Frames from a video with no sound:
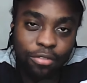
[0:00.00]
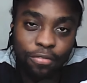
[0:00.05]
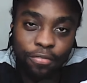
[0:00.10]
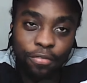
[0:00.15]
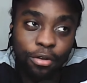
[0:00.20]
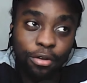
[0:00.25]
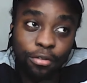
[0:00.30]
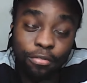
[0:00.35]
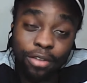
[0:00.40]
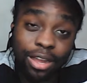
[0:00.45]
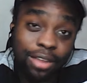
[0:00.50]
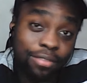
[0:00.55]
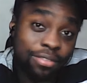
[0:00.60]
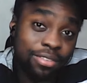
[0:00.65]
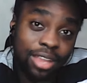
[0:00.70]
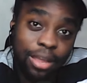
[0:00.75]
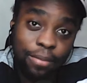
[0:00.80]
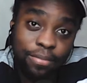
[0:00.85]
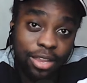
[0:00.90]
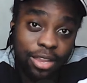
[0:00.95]
4, 5
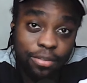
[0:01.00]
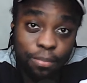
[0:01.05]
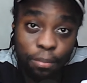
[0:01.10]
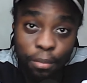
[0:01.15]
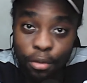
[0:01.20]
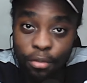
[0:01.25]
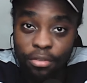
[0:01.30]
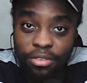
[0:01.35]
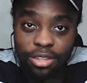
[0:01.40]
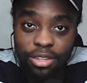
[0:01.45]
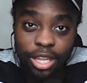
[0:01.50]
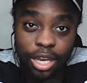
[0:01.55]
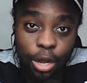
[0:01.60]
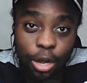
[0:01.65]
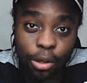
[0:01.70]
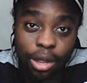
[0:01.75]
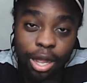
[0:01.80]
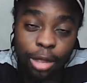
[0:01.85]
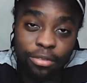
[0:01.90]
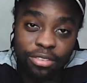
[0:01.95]
subs at most in the
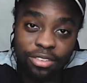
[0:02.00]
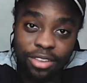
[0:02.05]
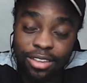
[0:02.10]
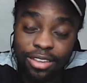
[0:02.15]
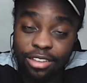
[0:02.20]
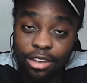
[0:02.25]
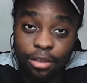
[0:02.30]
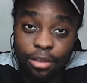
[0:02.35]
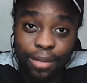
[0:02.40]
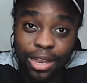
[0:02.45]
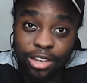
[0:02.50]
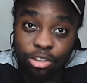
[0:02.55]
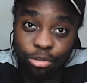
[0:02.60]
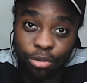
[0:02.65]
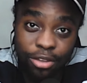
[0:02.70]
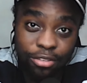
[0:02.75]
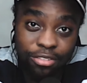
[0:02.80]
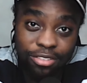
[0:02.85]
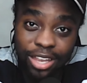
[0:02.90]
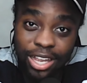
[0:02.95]
knockout stage, and you might
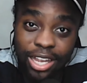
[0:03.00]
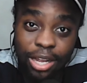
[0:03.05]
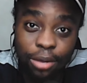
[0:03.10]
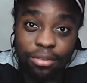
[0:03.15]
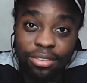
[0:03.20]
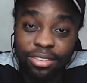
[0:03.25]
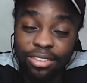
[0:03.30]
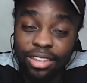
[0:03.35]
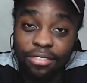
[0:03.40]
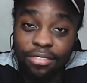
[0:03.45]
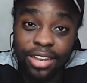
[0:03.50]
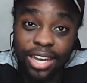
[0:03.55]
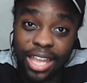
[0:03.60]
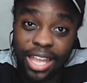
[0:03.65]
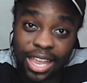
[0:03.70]
want to take out 7,